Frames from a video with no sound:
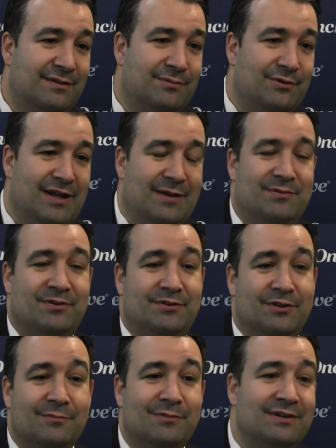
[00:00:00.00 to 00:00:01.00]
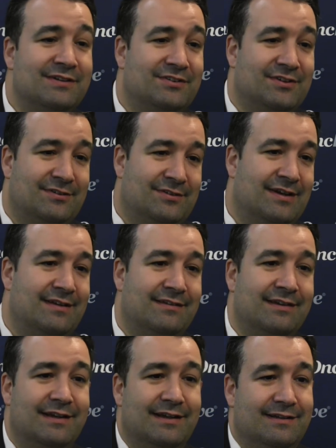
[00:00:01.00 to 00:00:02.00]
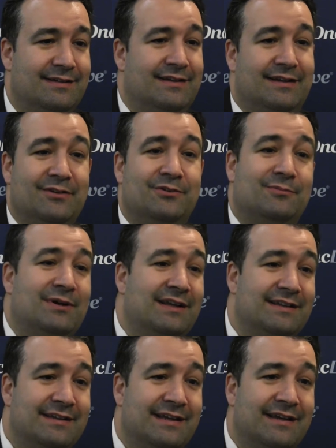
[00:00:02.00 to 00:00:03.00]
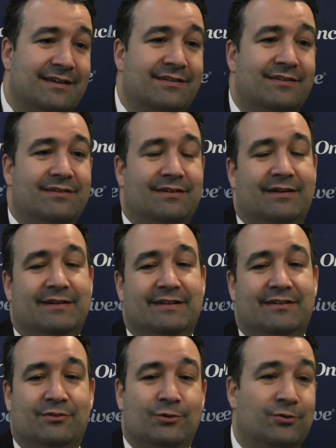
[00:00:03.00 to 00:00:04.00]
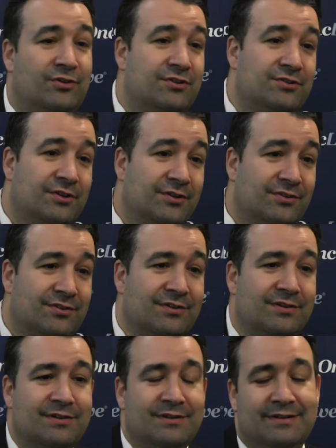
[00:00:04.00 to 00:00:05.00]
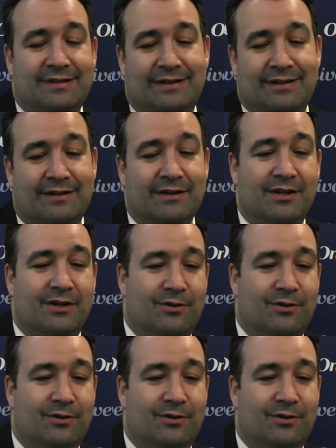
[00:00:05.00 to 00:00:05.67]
perhaps a doublet such as lenalidomide dex uh, that's dose adjusted, uh,